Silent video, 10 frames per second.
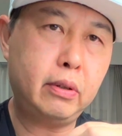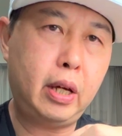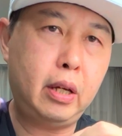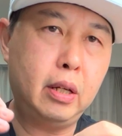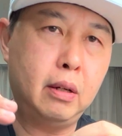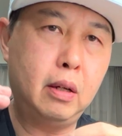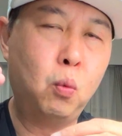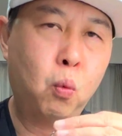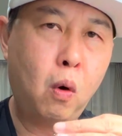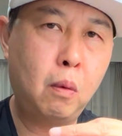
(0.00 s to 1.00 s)
okay, a
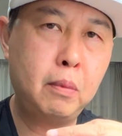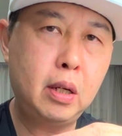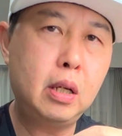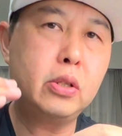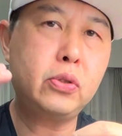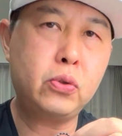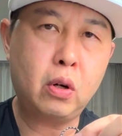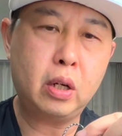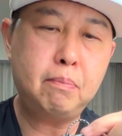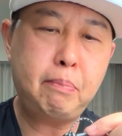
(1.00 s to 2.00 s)
warmer,
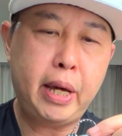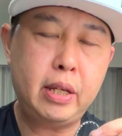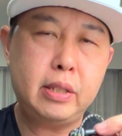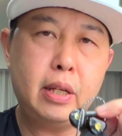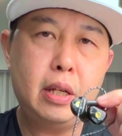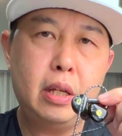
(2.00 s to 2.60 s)
stronger bass